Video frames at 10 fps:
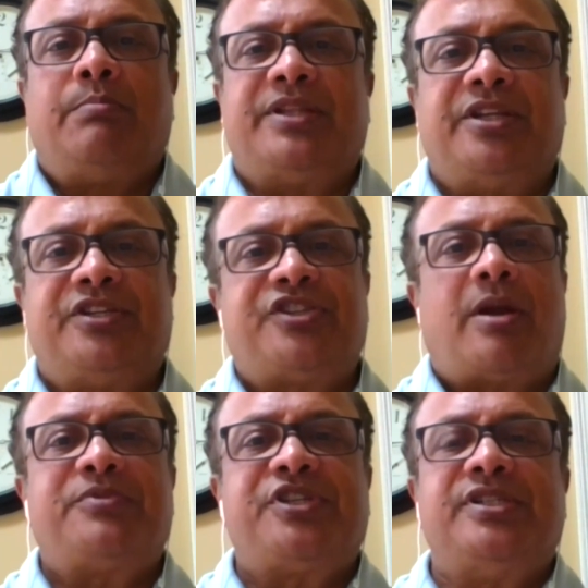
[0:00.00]
But the
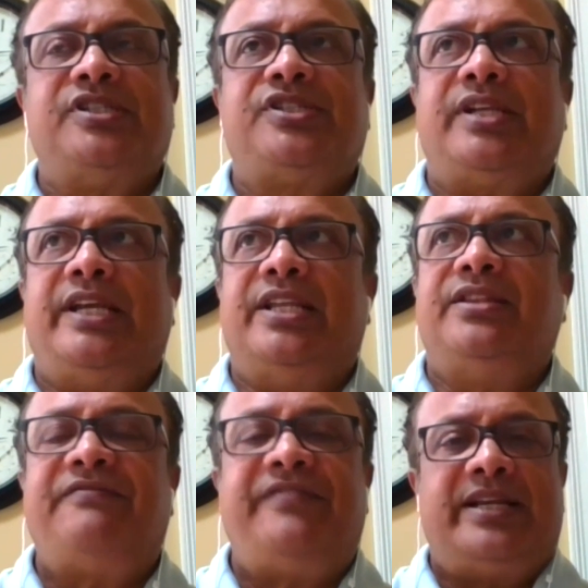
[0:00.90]
disruptions in
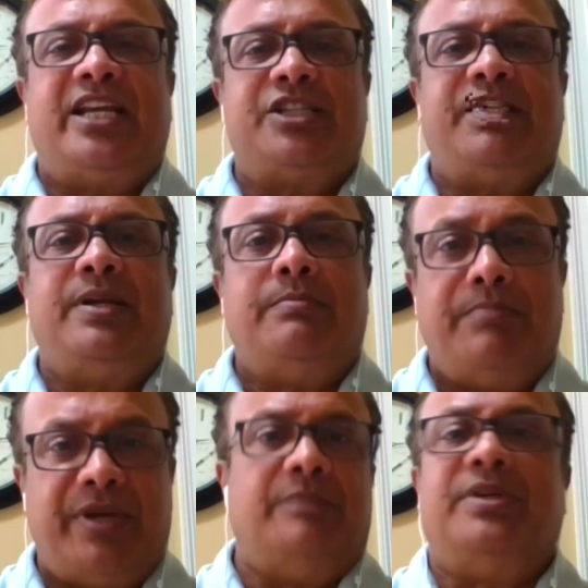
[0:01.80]
the field has
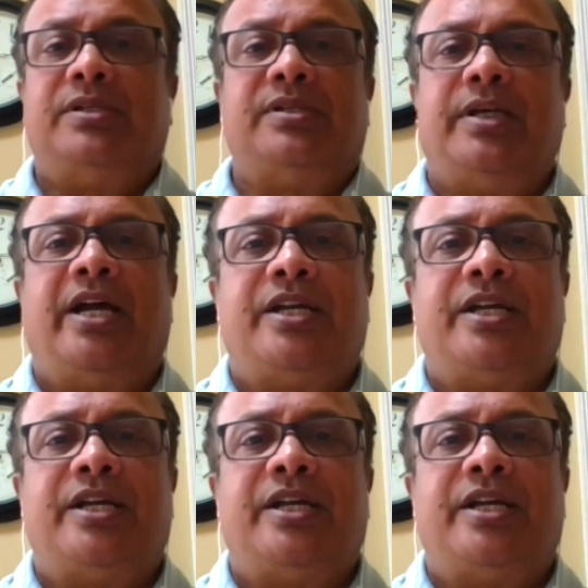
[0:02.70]
been minimal